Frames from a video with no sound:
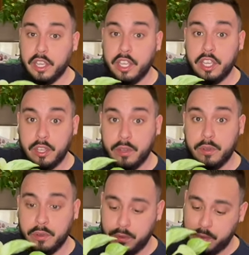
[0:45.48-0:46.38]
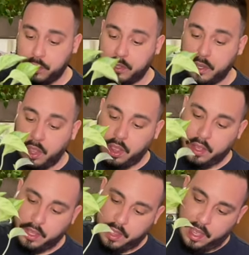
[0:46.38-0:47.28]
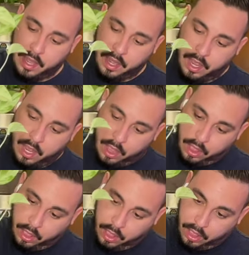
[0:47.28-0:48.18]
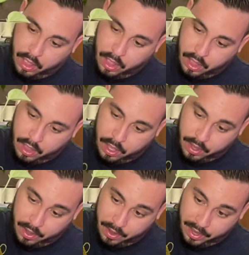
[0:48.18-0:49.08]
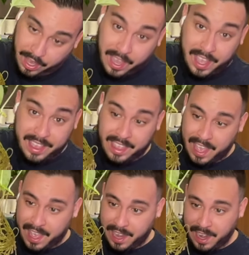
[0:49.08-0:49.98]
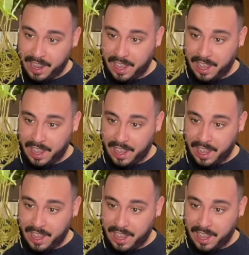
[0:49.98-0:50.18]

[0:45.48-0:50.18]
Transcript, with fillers: huge. Look at that. Look at that.